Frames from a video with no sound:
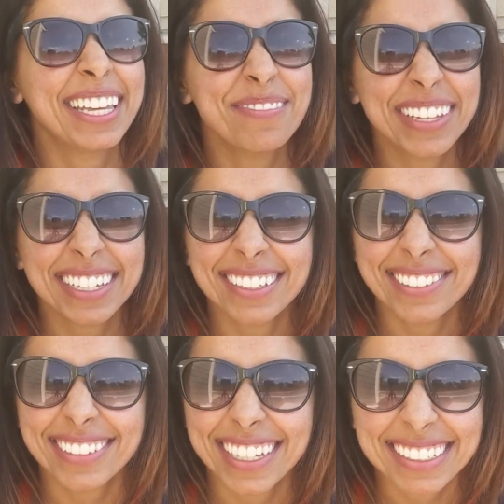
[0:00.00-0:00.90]
It can be a
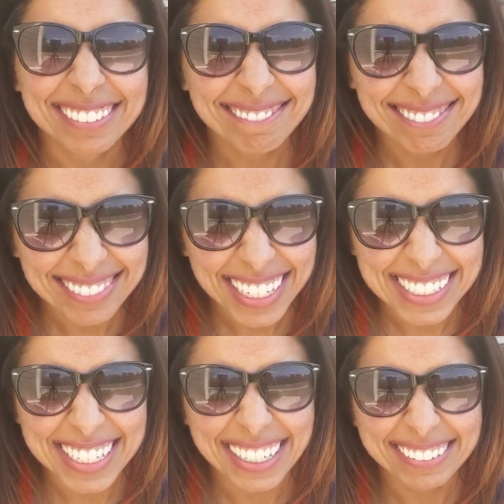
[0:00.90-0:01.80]
little like,
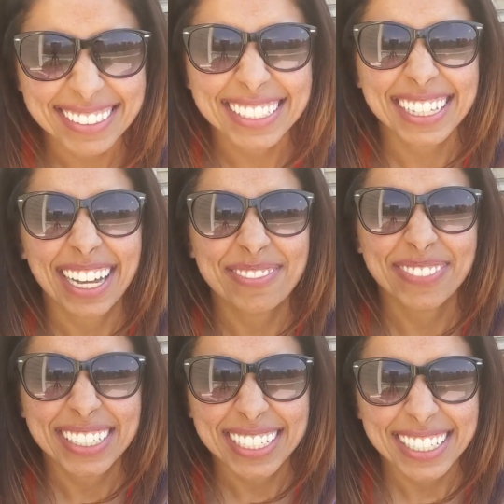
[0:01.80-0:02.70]
that's not really that
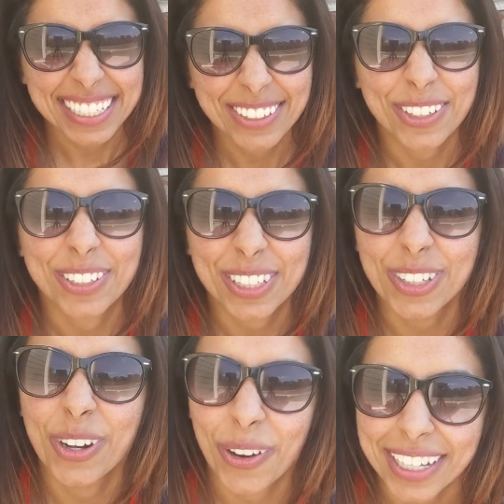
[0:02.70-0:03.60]
funny, or,
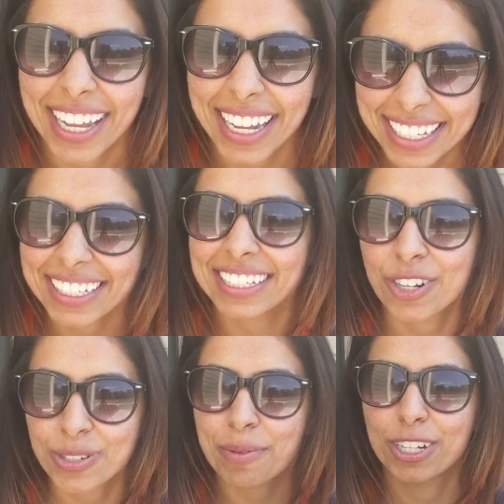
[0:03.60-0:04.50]

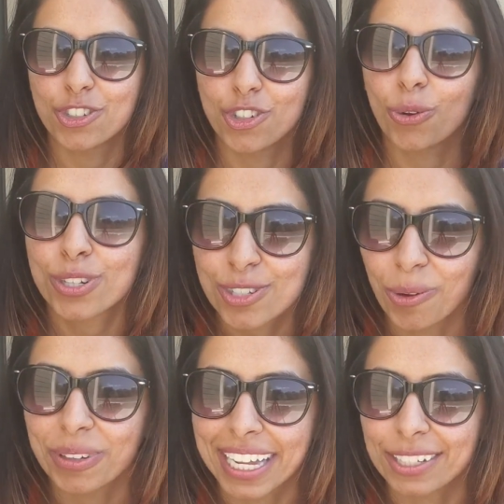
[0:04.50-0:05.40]
some of the jokes
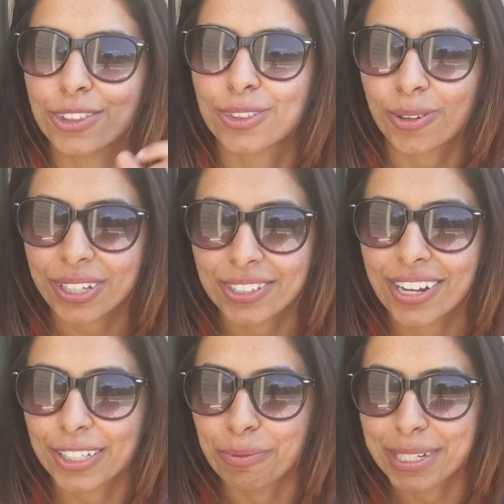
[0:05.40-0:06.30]
don't land. You throw your
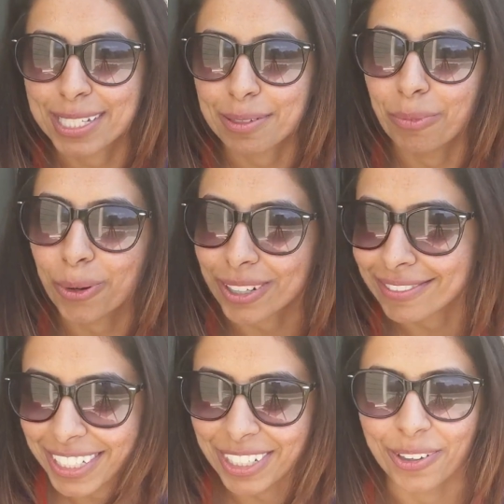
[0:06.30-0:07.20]
dart, you miss the
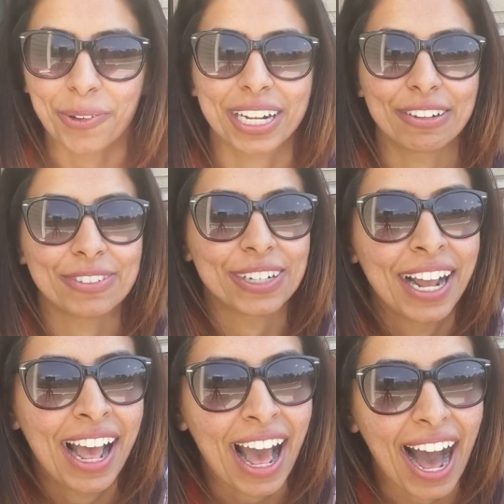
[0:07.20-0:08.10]
board, whatever.
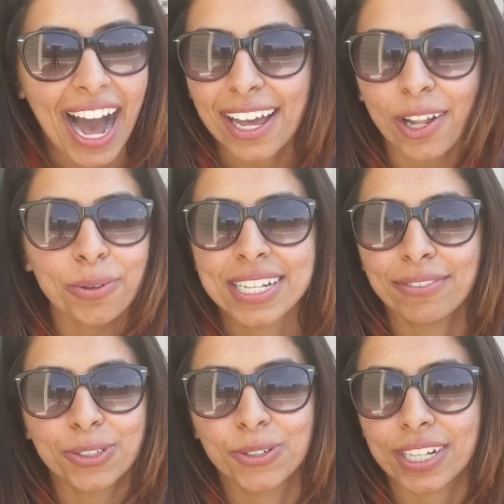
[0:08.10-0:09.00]
I always
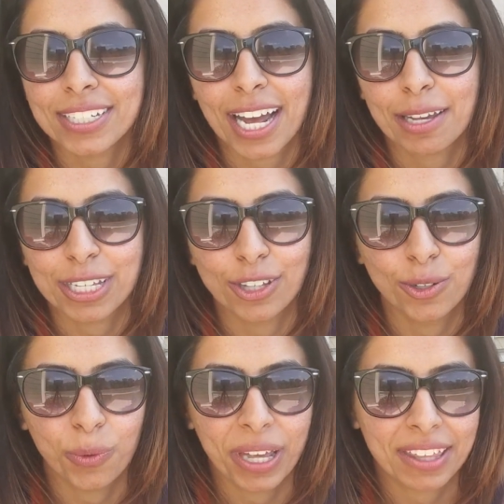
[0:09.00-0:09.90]
have a great time
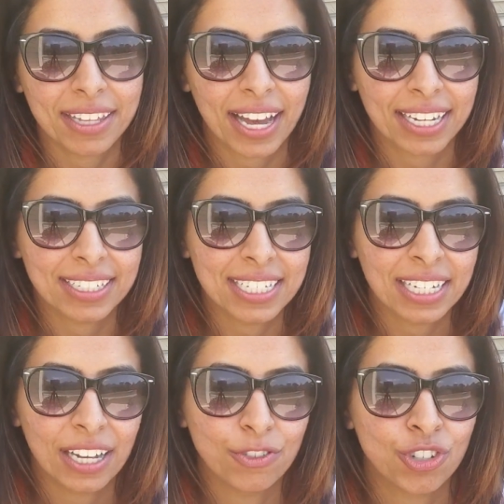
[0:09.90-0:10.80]
either way. The
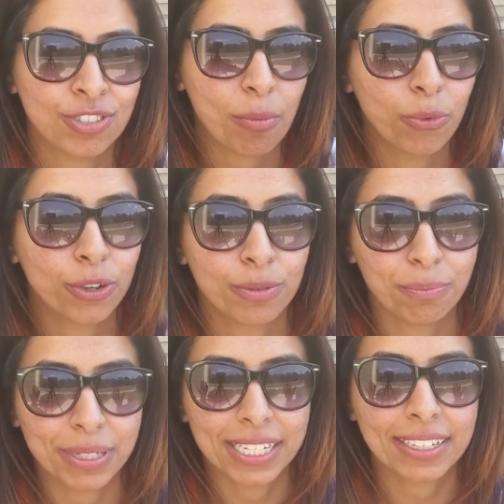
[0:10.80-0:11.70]
idea of just
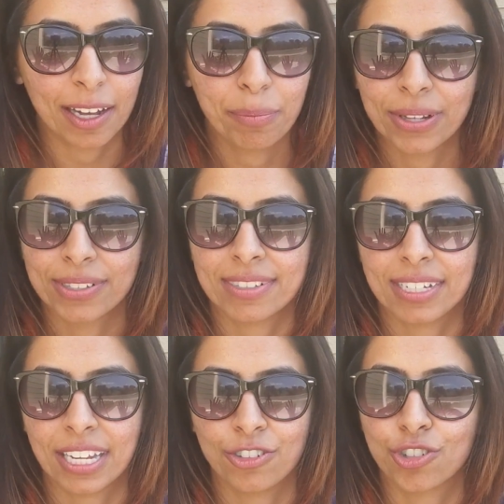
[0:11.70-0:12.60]
someone being up on
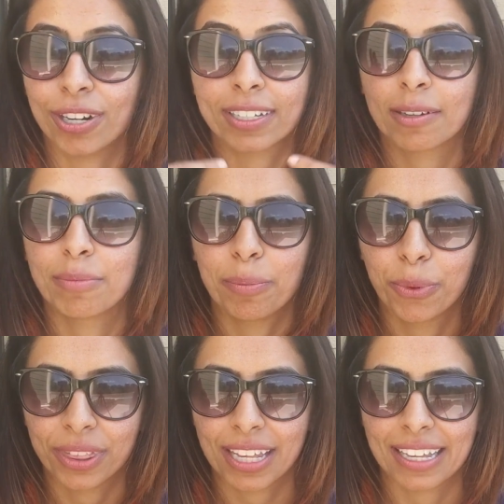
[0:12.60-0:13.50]
stage and trying to come
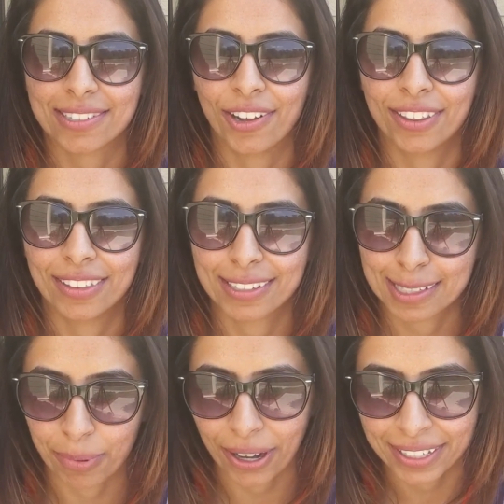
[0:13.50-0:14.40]
up with things on the
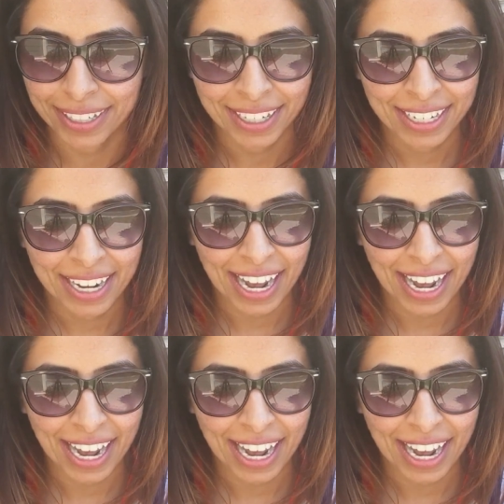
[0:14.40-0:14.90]
spot,